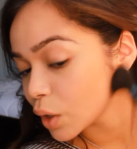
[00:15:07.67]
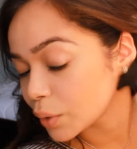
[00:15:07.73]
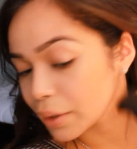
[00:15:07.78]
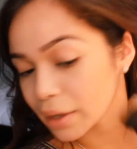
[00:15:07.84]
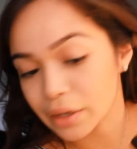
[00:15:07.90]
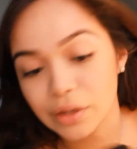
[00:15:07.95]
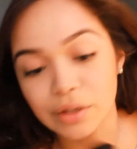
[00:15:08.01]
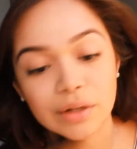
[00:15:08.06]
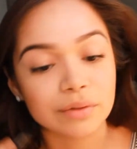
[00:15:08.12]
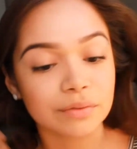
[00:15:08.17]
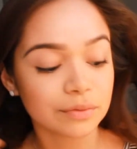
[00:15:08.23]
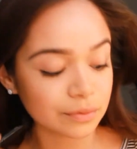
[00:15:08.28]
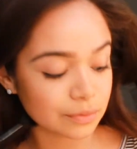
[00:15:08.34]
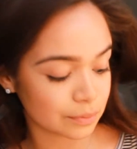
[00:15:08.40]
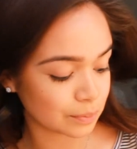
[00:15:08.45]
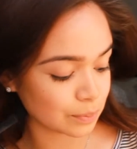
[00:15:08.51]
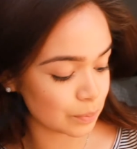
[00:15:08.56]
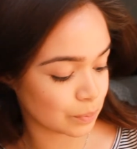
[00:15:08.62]
Alright, good
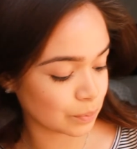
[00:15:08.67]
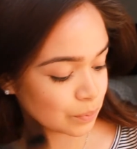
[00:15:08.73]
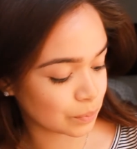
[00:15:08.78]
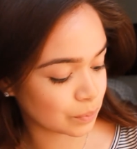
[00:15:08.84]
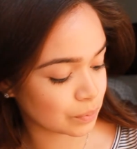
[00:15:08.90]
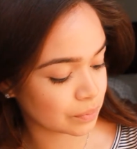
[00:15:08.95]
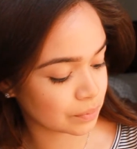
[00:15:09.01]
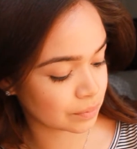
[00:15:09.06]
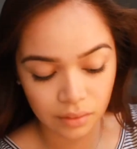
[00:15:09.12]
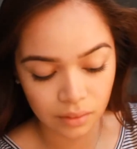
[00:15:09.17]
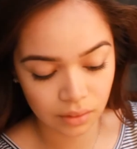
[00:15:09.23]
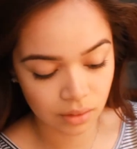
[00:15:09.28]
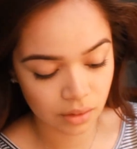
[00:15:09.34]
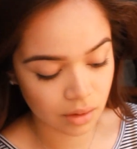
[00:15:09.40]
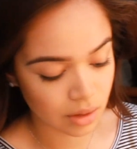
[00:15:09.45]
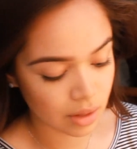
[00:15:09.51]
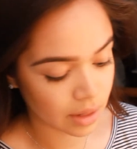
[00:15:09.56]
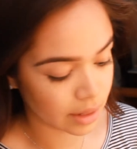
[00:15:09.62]
enough.
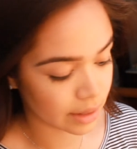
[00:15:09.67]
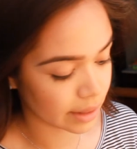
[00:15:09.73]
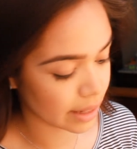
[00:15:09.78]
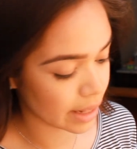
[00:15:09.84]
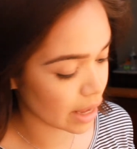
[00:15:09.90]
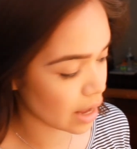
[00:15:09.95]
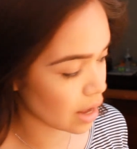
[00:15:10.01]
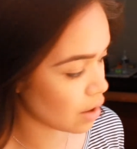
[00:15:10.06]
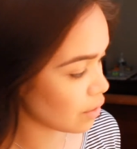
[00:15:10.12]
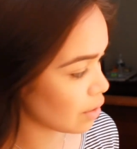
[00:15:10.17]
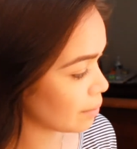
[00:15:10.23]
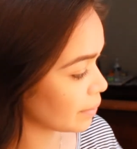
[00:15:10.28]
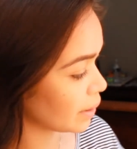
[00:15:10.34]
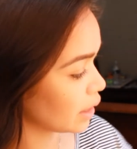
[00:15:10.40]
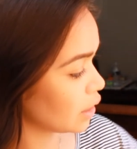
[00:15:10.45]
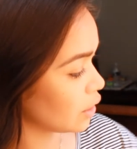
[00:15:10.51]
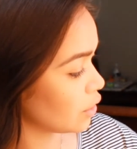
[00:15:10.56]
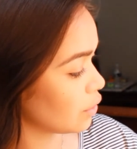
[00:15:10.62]
Now
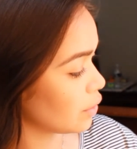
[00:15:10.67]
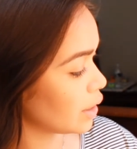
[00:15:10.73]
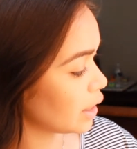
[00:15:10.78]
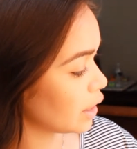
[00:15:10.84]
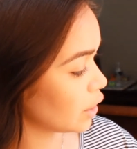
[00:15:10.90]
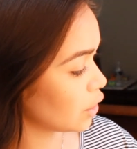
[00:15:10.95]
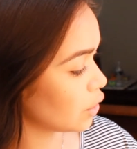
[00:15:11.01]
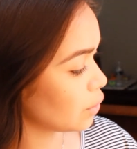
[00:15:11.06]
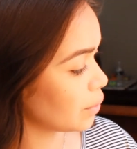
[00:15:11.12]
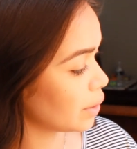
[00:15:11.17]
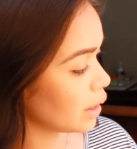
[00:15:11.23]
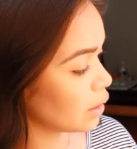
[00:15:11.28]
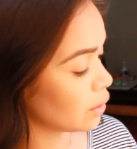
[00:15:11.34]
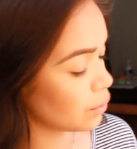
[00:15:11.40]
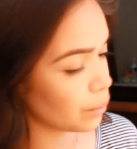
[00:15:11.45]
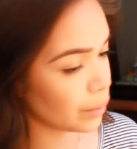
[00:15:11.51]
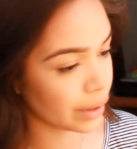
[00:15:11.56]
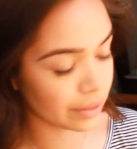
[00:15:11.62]
I'm gonna go ahead and go
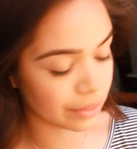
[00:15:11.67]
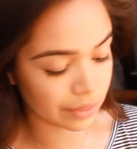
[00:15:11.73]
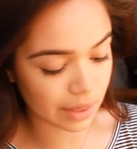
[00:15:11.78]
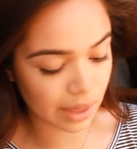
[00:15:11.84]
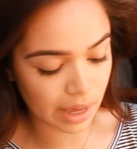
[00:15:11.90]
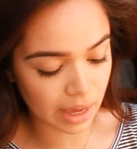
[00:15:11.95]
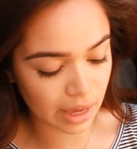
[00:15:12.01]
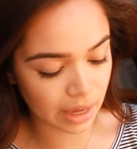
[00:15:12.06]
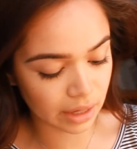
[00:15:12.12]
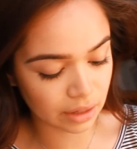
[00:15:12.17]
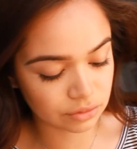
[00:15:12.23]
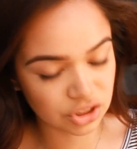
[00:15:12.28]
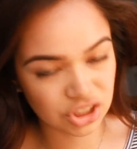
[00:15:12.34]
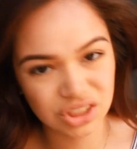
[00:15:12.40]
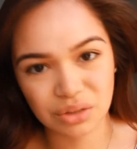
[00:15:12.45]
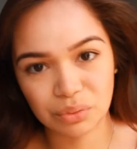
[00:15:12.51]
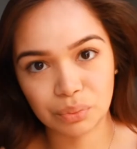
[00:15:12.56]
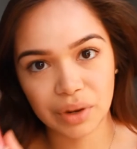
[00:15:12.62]
in with
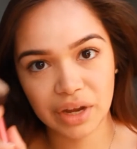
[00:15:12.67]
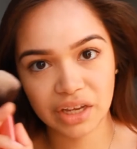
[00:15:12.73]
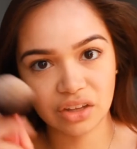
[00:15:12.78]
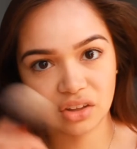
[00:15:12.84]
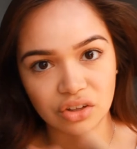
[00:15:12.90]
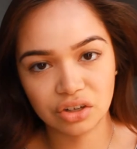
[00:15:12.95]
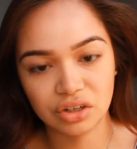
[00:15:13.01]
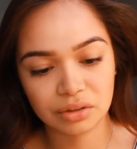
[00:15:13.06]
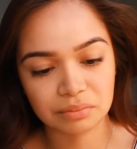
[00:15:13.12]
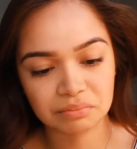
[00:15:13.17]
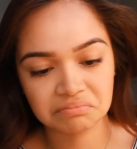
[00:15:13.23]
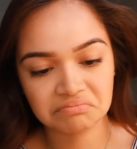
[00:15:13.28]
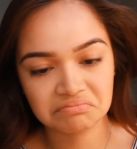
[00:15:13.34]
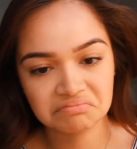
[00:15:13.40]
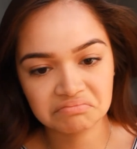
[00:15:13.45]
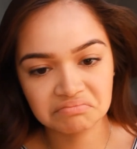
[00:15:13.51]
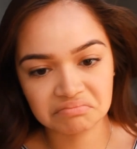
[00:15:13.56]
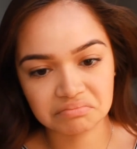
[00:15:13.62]
just a regular
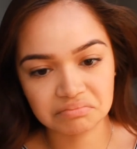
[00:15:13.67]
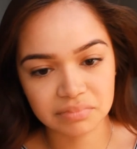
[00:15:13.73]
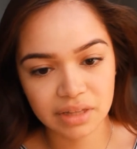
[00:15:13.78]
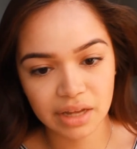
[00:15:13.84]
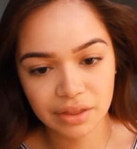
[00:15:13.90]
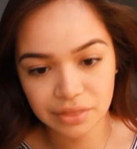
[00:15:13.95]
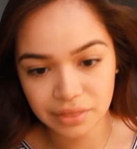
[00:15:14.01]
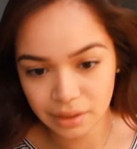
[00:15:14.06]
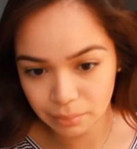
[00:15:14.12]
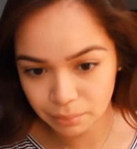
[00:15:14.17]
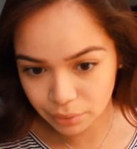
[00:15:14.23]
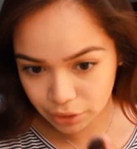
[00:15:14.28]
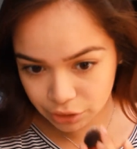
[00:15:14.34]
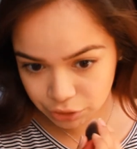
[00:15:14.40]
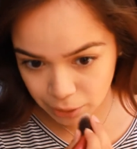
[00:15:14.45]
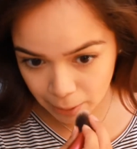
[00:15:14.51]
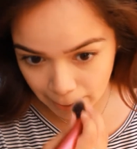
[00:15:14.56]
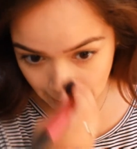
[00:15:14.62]
nothing
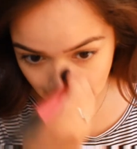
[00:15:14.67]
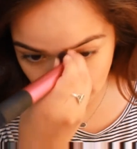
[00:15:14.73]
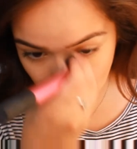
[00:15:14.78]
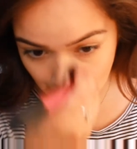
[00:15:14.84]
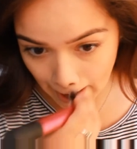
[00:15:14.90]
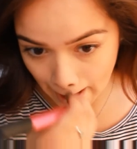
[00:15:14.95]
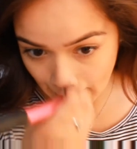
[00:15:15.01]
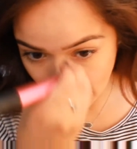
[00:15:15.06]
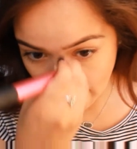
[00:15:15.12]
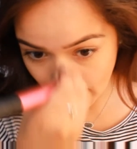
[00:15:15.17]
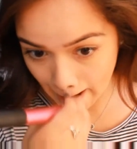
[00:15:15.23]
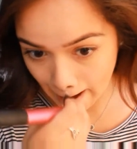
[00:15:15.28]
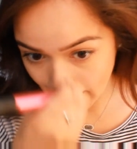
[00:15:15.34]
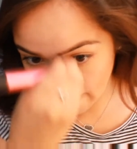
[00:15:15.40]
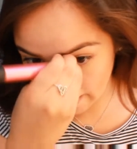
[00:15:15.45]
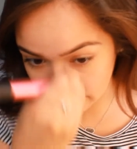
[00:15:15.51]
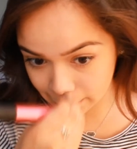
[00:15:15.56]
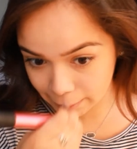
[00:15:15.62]
brush on it
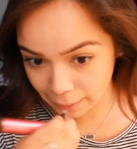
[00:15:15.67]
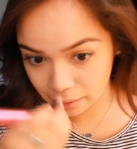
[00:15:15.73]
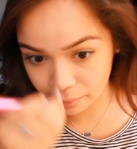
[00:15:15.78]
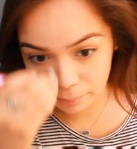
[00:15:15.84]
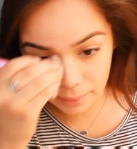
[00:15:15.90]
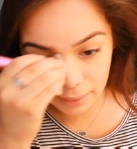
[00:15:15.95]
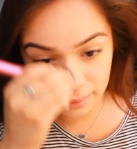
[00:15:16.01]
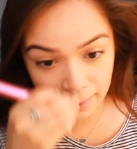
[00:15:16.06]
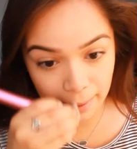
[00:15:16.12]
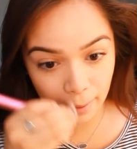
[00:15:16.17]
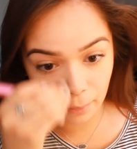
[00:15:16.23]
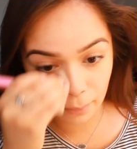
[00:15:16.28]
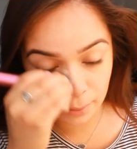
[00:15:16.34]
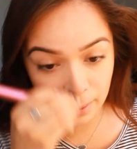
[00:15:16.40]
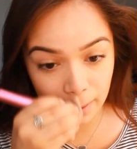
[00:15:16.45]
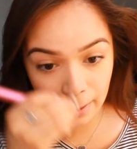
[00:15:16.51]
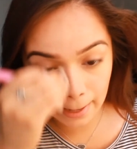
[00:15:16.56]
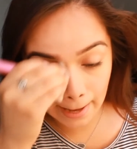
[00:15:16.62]
and just kind of blend
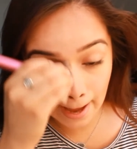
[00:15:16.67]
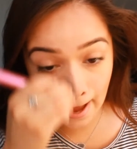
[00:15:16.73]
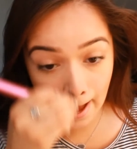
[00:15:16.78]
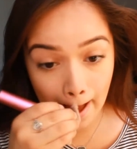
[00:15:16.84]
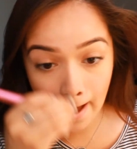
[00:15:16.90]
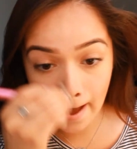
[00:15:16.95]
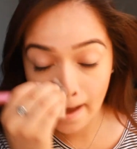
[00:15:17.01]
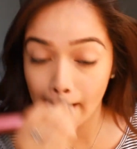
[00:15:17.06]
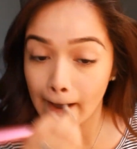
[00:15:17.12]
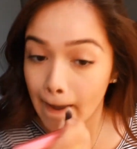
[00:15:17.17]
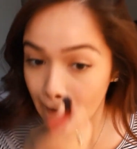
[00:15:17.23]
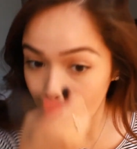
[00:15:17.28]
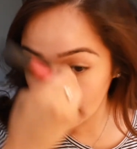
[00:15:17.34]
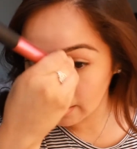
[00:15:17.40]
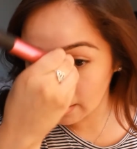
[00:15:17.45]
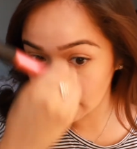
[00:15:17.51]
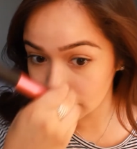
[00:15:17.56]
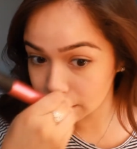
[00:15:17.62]
out what I
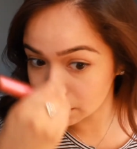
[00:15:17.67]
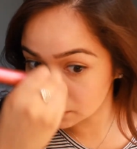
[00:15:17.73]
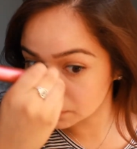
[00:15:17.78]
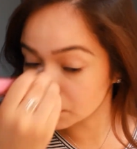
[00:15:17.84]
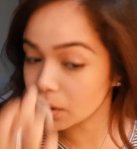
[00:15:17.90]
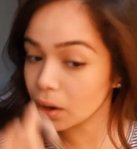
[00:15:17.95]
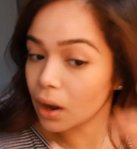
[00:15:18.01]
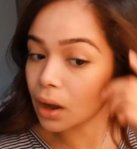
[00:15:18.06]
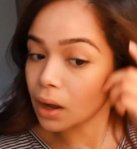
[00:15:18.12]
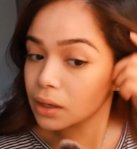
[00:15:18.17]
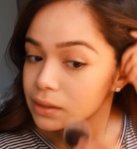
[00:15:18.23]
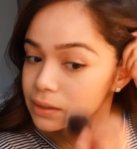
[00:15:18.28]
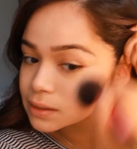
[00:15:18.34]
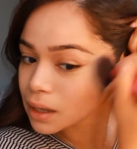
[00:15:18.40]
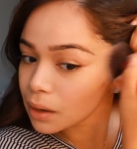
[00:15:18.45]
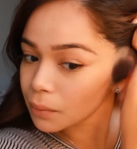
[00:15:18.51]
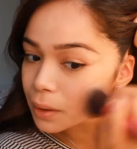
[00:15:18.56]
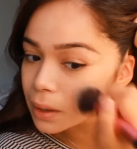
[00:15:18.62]
use
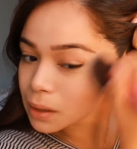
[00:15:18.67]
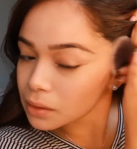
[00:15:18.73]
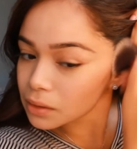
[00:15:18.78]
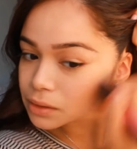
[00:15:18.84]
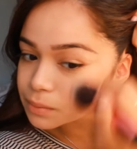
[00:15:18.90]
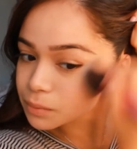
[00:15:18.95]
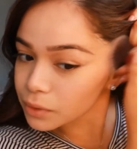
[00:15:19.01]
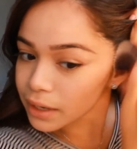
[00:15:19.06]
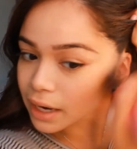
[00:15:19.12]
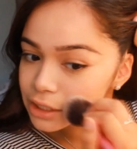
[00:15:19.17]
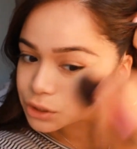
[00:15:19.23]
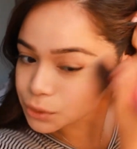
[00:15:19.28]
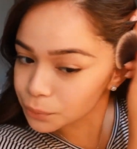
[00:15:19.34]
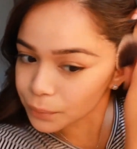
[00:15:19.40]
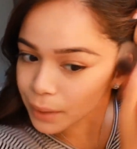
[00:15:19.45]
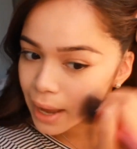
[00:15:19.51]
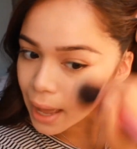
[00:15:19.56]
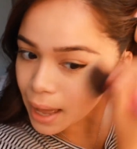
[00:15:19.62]
bronze. That way it looks more
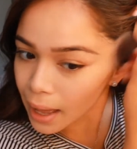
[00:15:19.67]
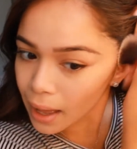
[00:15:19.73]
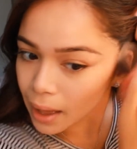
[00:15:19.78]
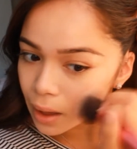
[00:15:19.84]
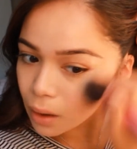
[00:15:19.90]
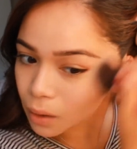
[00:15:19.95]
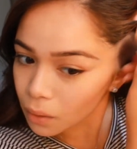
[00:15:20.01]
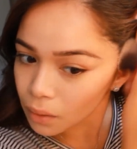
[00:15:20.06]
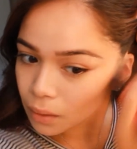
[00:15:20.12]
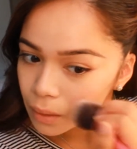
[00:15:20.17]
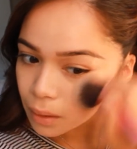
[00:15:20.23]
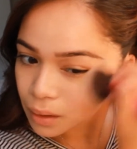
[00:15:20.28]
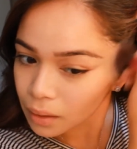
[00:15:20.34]
natural.